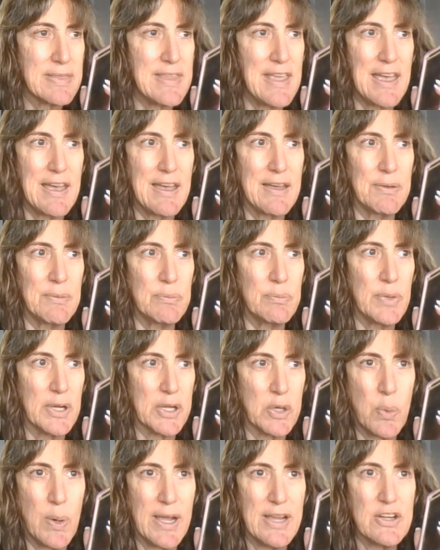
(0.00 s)
that
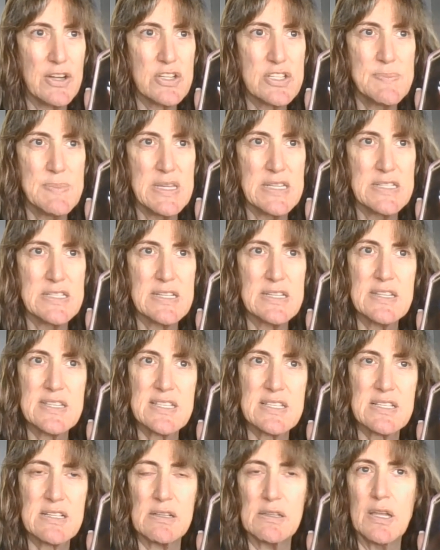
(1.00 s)
requires me to
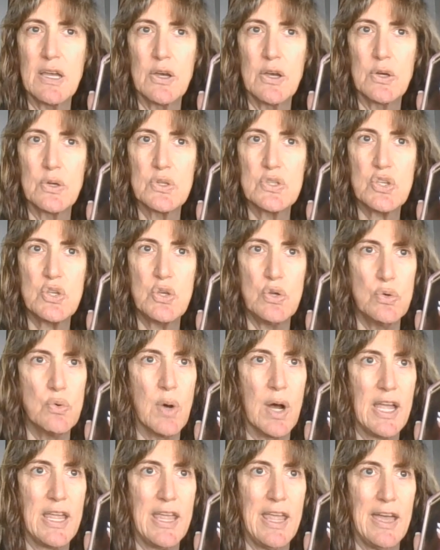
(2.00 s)
disclose who
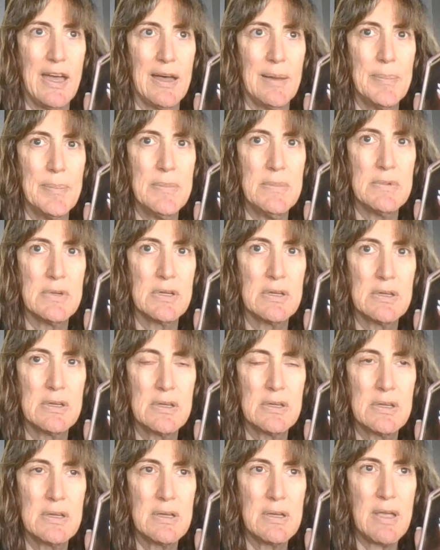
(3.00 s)
I am,
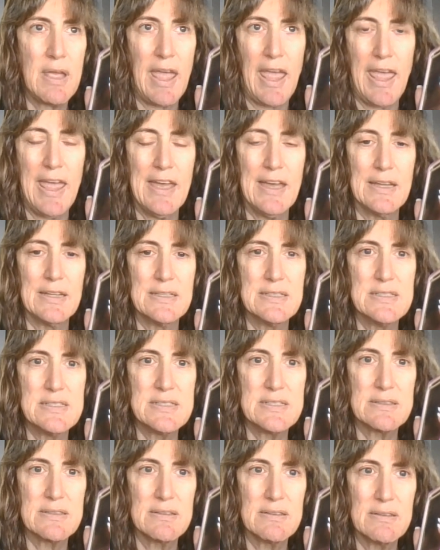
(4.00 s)
and
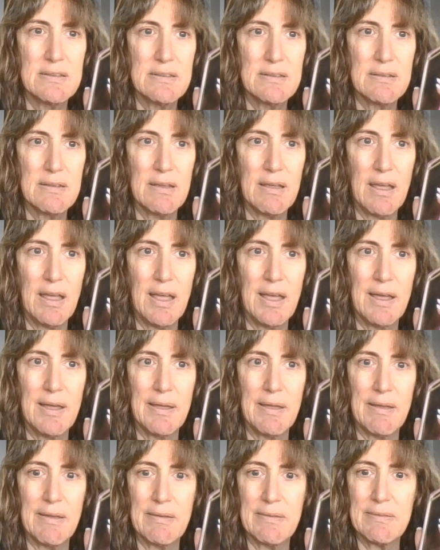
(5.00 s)

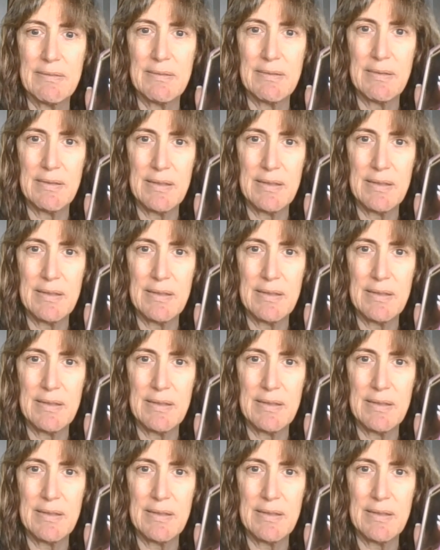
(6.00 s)
I